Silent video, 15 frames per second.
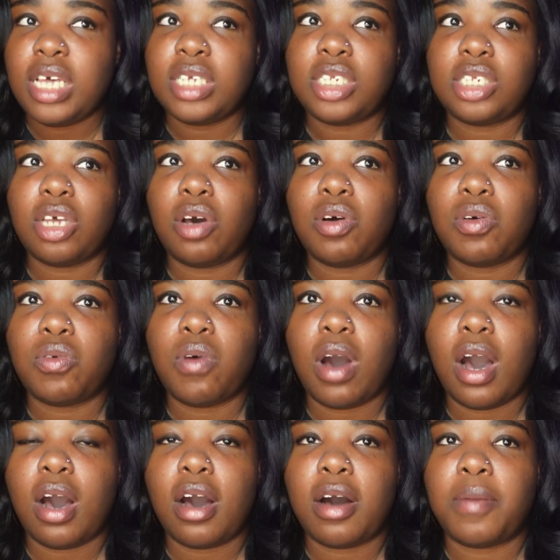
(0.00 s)
So
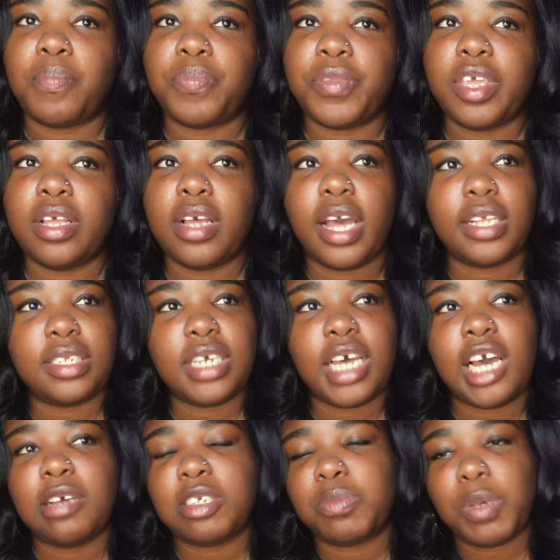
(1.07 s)
at
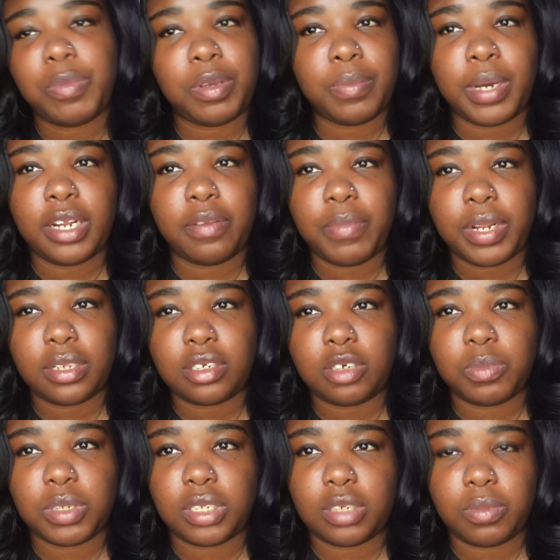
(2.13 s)
times, maybe it might have been a little
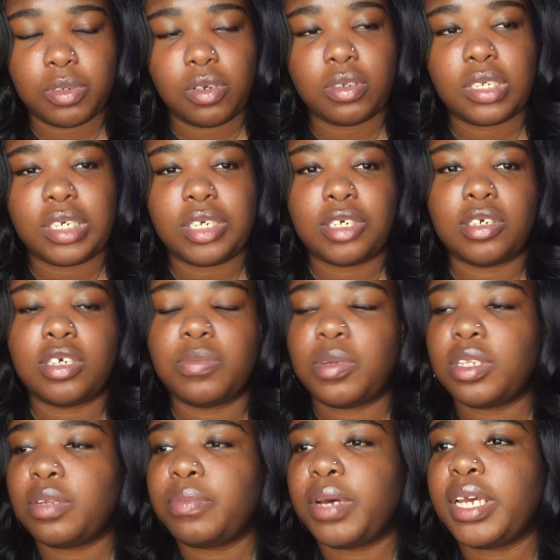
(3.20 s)
bit difficult to hear him
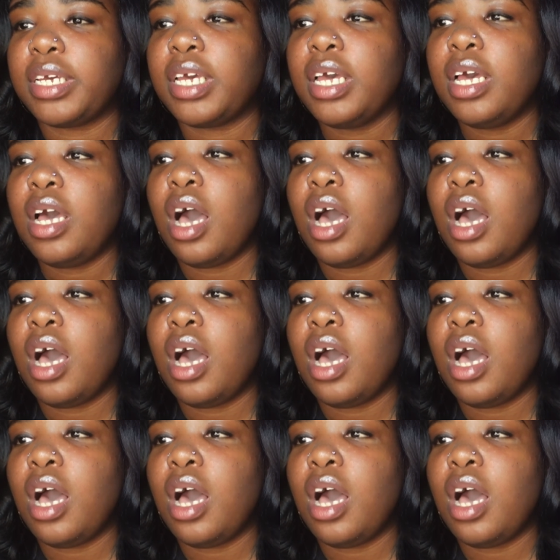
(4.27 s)
on the mic.